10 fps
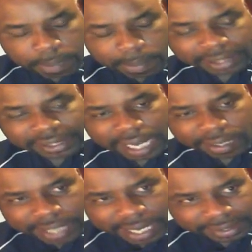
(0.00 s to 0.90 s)
My title
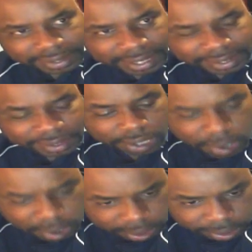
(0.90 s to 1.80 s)
now says The
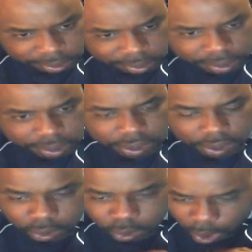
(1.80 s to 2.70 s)
Author
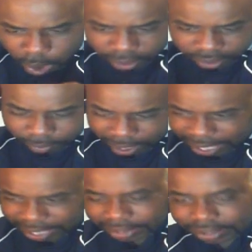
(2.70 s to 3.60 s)
Who
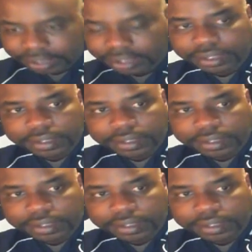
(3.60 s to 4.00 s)
Authorized.